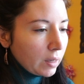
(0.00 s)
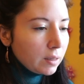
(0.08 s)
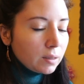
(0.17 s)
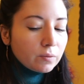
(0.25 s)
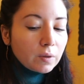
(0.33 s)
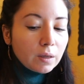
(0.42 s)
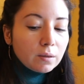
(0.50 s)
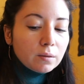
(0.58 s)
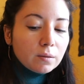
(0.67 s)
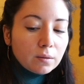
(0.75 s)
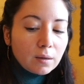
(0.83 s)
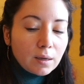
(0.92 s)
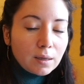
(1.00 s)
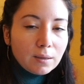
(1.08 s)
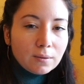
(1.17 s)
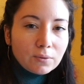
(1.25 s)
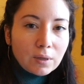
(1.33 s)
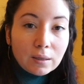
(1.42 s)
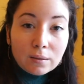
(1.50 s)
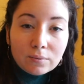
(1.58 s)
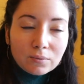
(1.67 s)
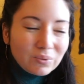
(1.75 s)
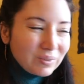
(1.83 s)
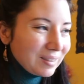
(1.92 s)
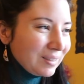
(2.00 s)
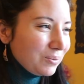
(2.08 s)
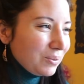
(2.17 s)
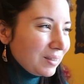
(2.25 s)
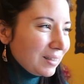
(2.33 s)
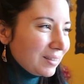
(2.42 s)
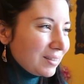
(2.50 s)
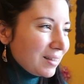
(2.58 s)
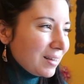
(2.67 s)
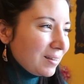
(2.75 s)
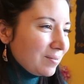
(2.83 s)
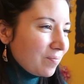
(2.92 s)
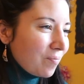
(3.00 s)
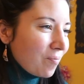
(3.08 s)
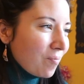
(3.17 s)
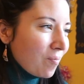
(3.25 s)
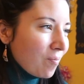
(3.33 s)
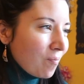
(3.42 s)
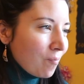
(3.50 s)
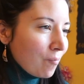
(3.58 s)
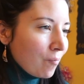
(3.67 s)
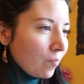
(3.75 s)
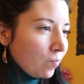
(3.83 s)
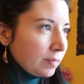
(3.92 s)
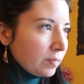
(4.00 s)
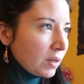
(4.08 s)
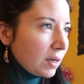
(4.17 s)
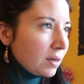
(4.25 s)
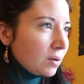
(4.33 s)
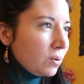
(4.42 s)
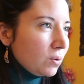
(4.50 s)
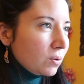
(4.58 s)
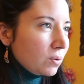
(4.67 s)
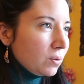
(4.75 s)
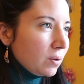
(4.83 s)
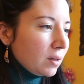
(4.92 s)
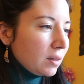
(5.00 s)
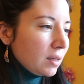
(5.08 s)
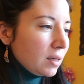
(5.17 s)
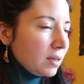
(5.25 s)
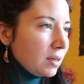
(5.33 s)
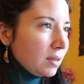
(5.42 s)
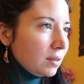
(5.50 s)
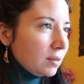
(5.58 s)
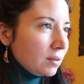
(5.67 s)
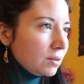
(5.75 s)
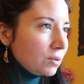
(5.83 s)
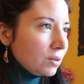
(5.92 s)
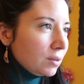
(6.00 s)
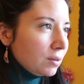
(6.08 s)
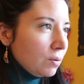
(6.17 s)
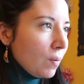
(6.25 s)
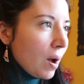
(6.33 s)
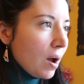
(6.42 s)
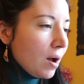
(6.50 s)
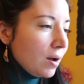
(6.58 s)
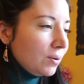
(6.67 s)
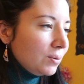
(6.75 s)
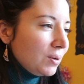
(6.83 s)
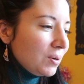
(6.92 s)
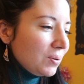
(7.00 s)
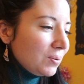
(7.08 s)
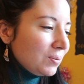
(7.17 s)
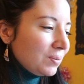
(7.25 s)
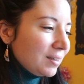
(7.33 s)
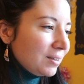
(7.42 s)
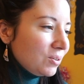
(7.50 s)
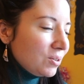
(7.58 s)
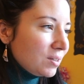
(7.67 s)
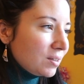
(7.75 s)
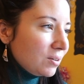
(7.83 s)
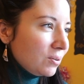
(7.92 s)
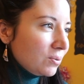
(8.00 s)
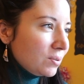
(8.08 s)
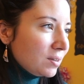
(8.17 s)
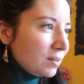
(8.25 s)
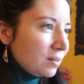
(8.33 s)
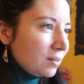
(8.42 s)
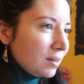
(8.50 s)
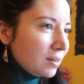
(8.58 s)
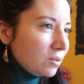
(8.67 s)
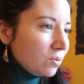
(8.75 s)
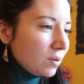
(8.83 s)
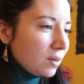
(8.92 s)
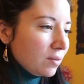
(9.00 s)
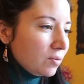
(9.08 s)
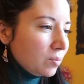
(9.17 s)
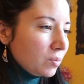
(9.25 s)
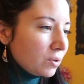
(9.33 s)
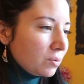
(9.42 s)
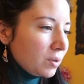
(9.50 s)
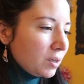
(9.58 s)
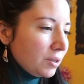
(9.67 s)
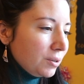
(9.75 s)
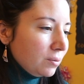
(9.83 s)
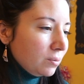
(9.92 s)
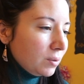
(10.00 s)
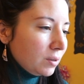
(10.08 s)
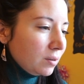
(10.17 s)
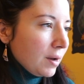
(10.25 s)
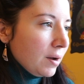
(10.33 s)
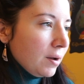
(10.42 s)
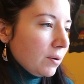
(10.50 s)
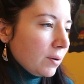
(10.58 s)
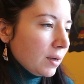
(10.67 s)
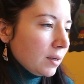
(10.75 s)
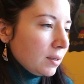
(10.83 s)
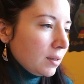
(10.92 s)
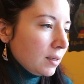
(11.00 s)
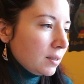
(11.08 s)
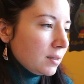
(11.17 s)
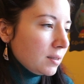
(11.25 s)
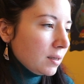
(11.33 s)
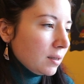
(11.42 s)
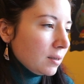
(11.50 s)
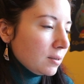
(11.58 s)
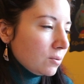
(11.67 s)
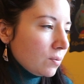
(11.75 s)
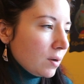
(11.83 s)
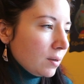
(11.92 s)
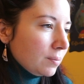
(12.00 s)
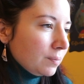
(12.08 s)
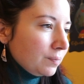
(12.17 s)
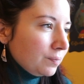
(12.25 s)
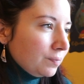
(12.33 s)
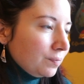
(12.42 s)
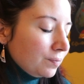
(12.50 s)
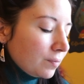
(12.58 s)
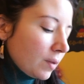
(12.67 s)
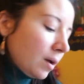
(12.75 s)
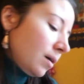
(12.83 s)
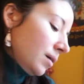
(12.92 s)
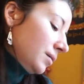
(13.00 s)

Kind of relate to that. Okay, cool. I like it. It's good. Oh no, I just closed the last one. Evermore, where are you? All right, let's see this one. Ugh.